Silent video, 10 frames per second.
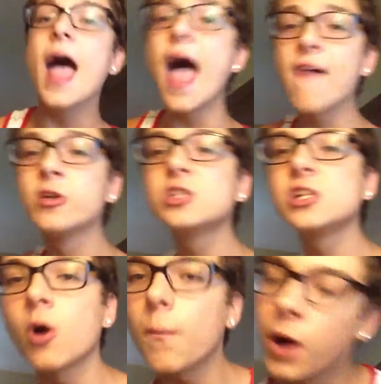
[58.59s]
Every
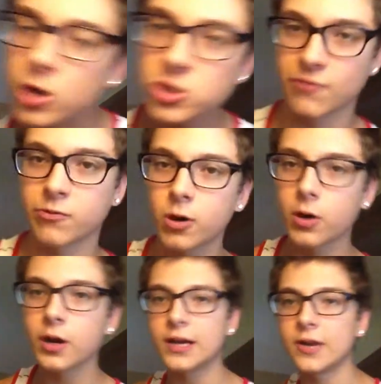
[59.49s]
single person from
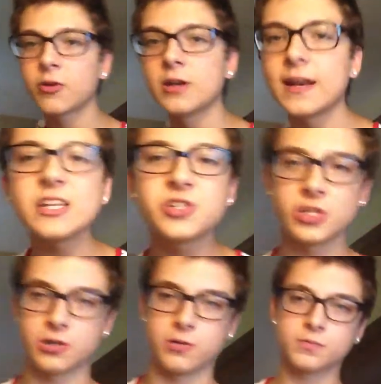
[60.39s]
every different nation.